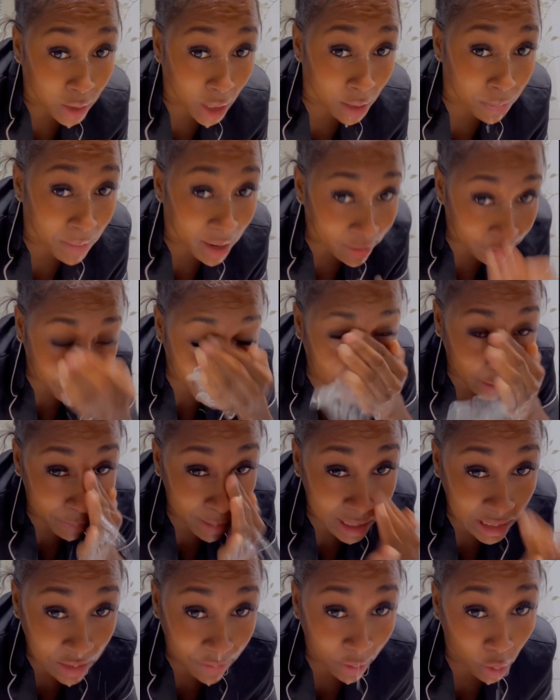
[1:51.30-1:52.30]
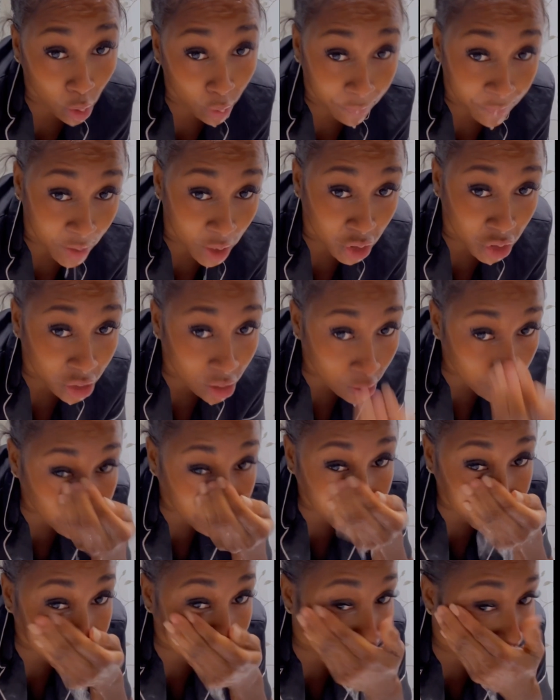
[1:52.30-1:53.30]
done my give myself an old facial.
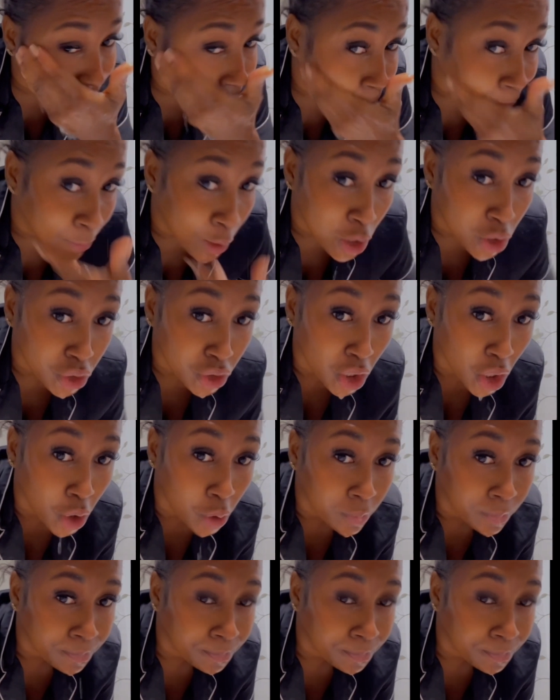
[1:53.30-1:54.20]
So